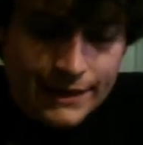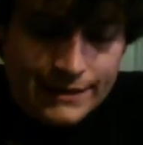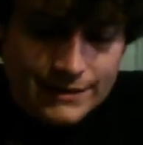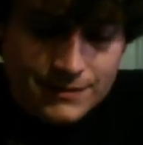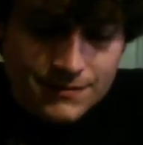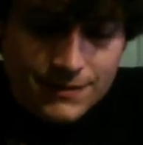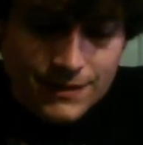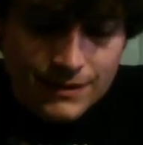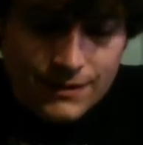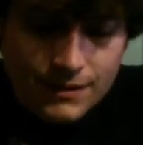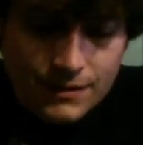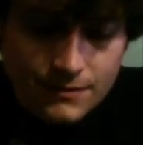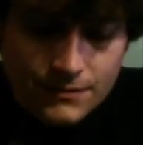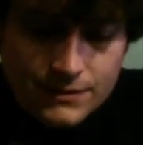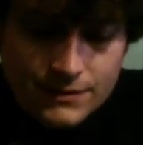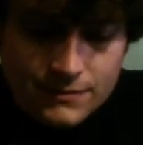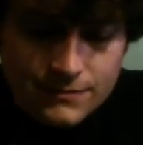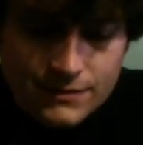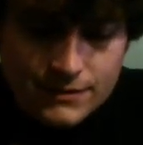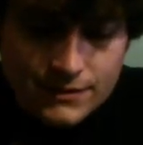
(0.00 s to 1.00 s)
Another one I've been
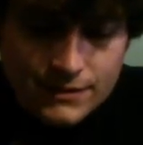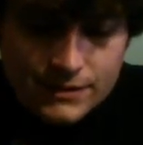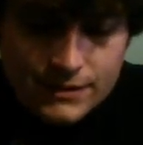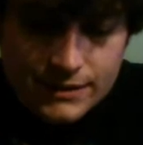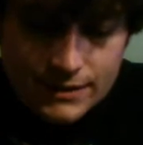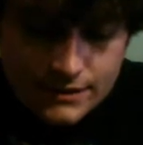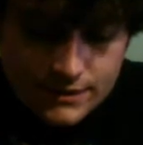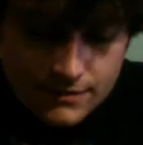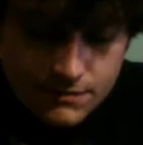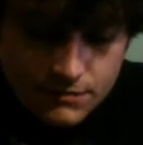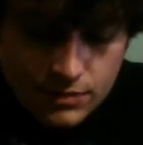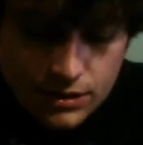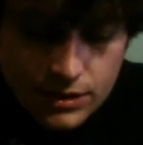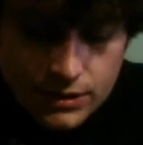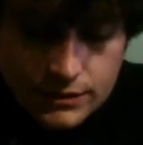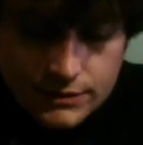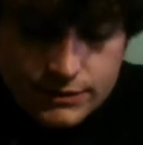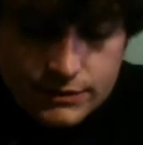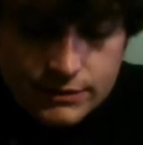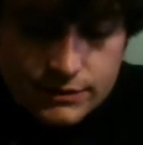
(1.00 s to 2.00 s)
interested in seeing for
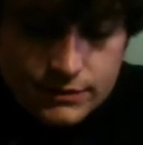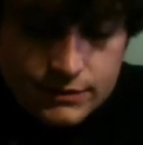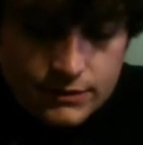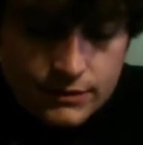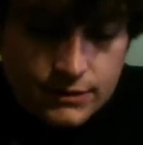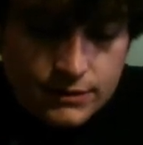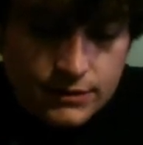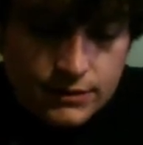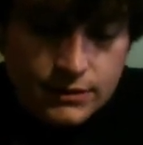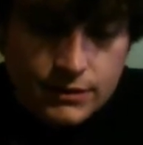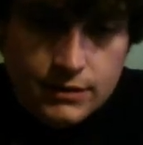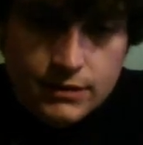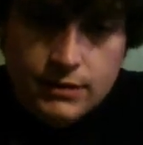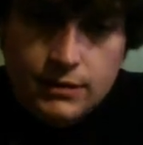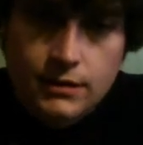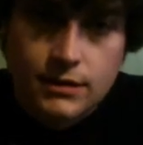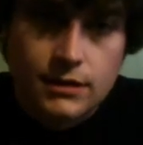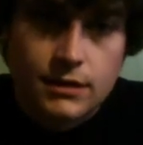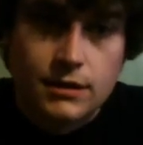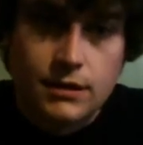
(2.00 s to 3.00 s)
a long time.
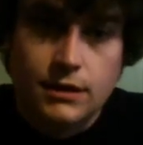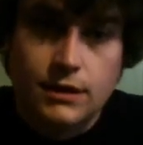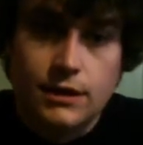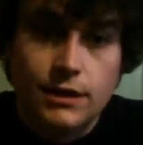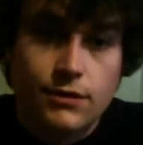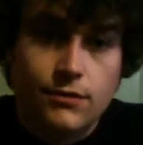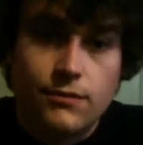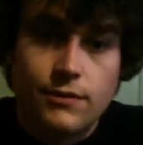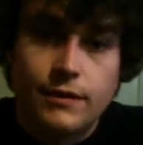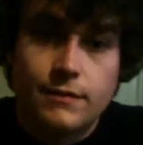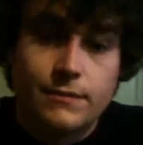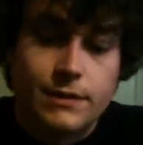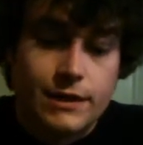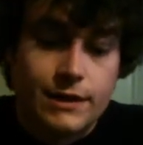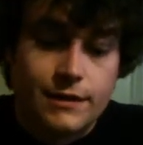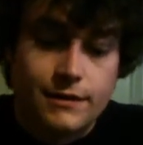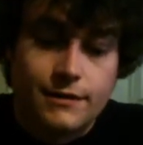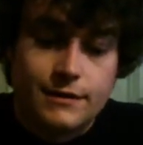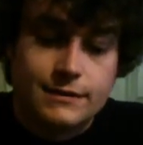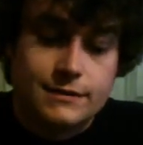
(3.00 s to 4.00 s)
that is the Silent Night
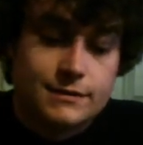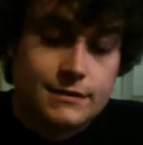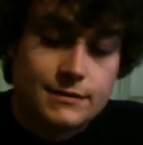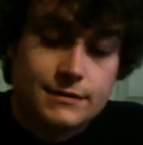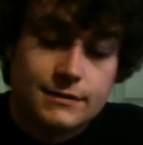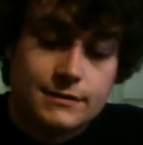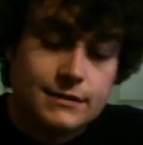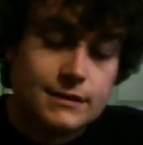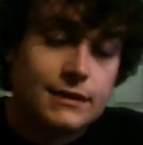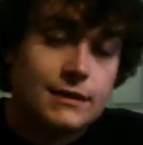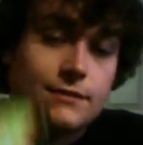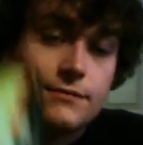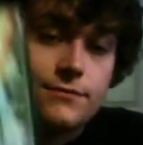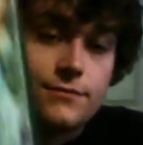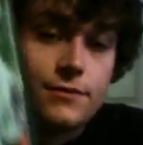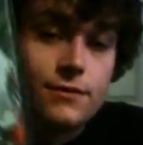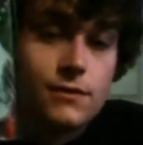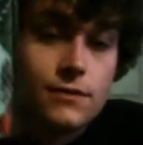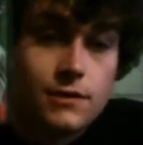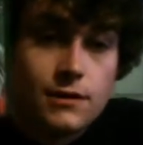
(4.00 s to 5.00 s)
Deadly Night remake,
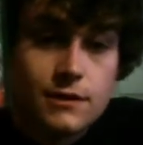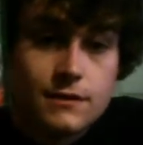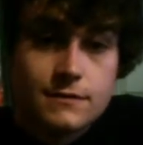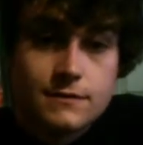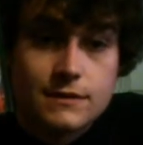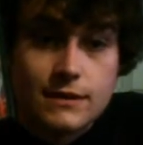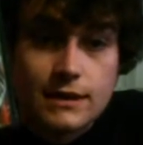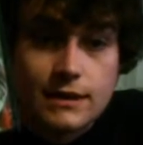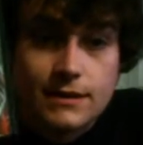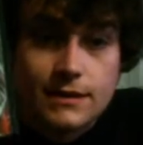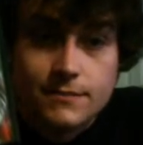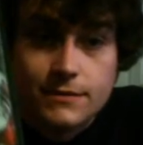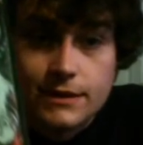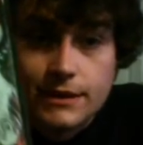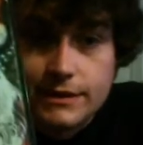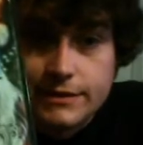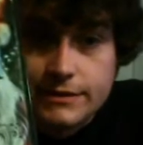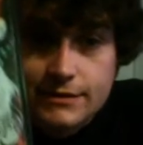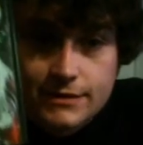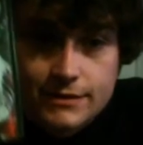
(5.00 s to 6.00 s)
maybe
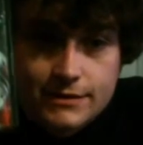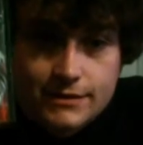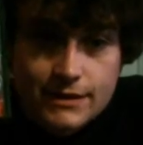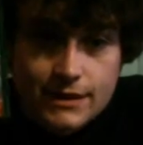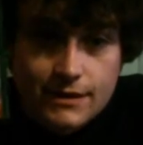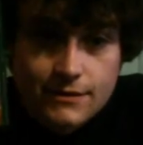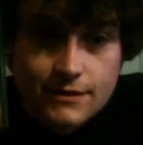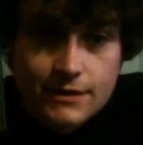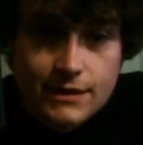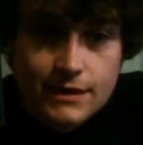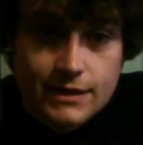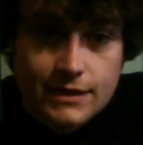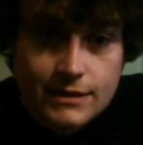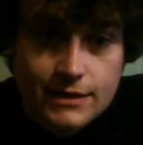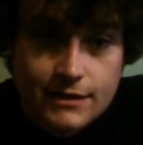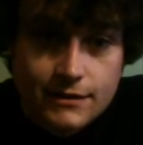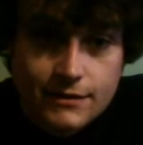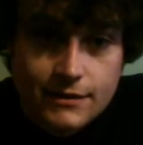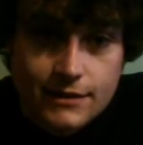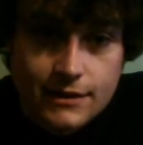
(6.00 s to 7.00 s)
reimagining.
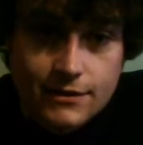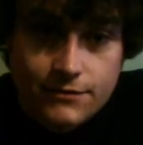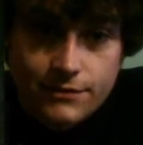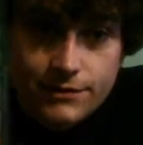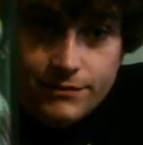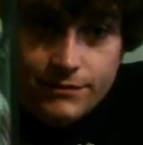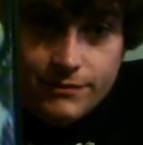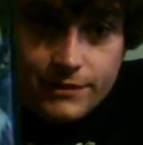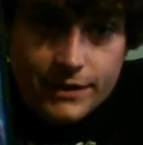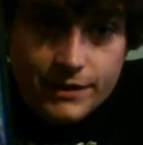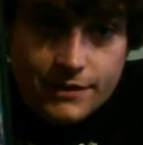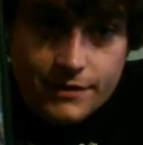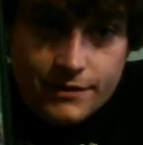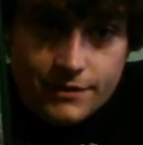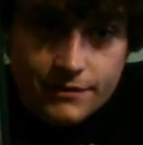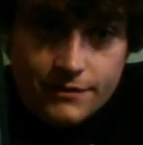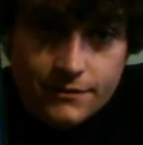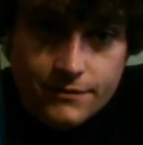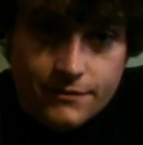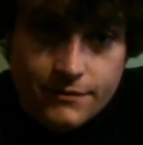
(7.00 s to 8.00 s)

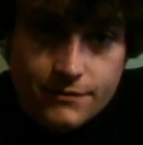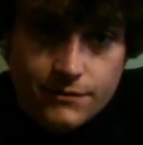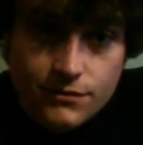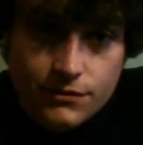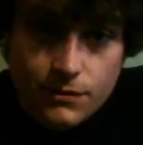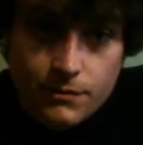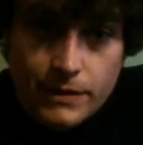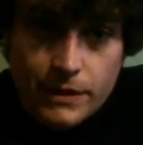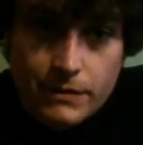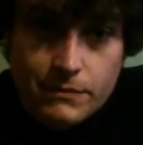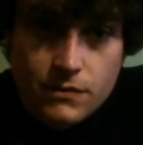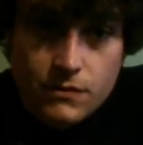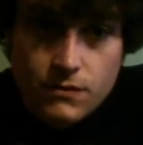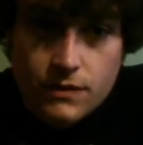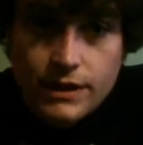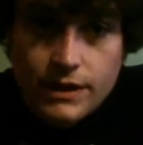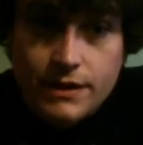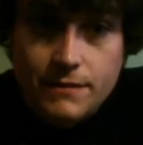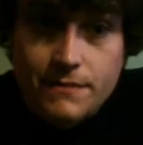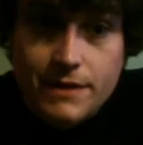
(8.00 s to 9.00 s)
Silent Night,
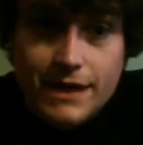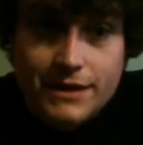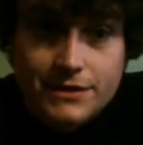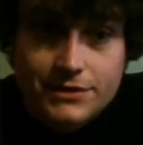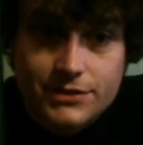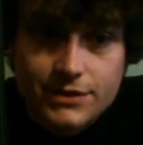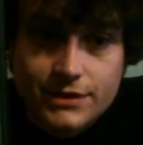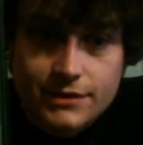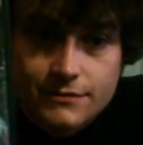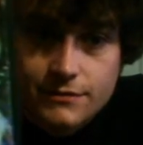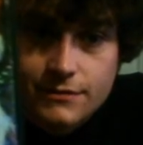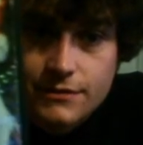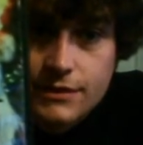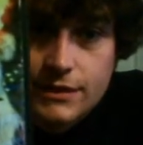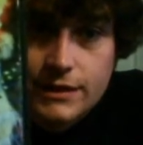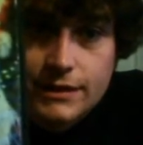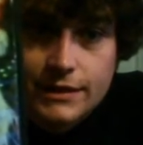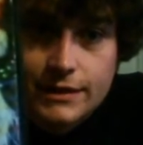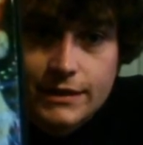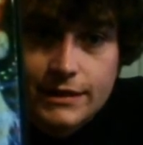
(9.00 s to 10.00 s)
Santa with a
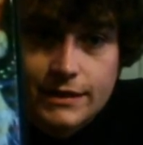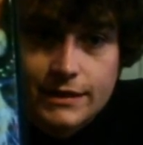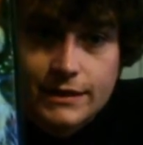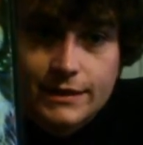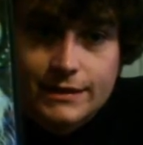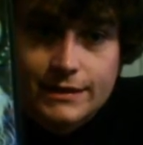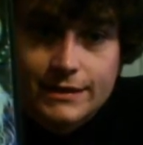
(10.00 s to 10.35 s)
flamethrower.